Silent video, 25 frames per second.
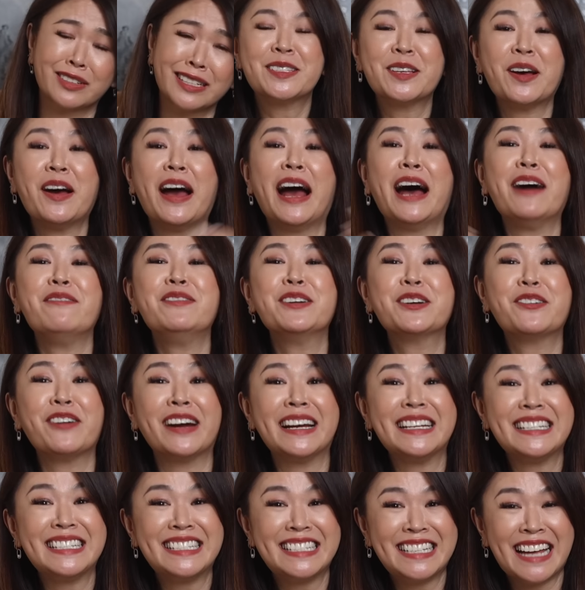So have a
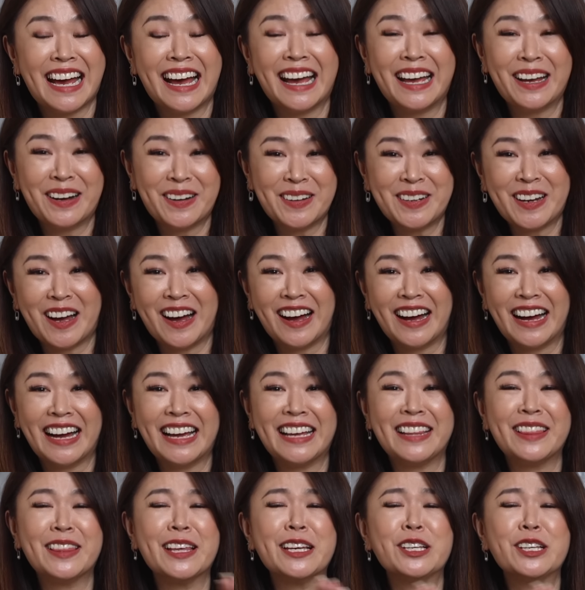great day or night.